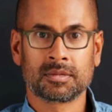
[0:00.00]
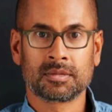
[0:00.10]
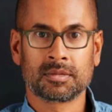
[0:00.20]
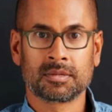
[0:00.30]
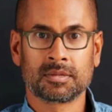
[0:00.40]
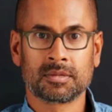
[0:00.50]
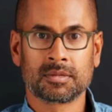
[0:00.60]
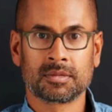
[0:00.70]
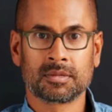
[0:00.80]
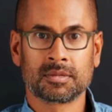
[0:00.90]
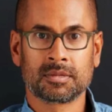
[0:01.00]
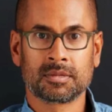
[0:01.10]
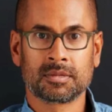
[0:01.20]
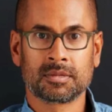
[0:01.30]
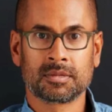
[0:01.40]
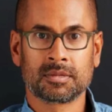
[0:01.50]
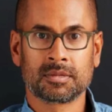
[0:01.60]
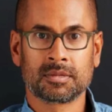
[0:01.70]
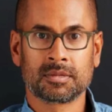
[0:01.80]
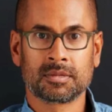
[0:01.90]

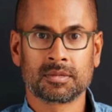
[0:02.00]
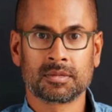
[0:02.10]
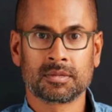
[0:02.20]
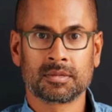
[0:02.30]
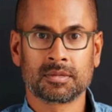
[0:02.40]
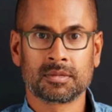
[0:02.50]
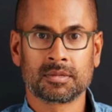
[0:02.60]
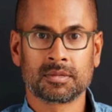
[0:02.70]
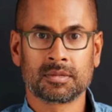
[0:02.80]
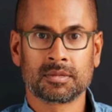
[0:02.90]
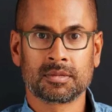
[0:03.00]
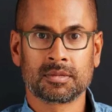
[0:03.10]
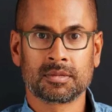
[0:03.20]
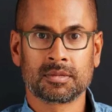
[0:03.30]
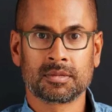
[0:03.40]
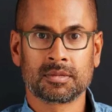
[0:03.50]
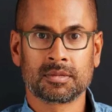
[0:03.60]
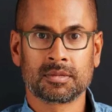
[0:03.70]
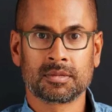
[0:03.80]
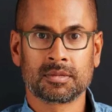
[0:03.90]

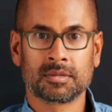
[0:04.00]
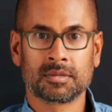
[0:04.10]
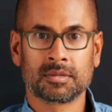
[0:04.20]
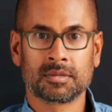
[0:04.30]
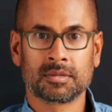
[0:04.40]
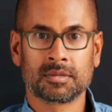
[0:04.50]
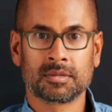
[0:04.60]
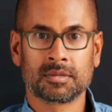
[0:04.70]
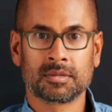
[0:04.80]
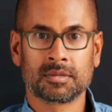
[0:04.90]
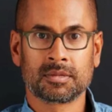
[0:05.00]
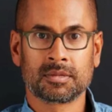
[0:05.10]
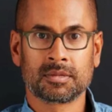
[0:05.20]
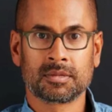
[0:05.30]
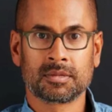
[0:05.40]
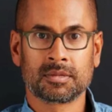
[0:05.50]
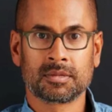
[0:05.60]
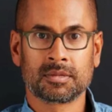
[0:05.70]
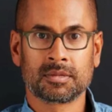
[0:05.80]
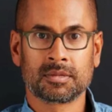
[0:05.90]

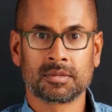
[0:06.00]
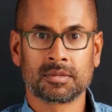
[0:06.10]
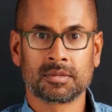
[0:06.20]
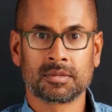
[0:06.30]
(no lip movement)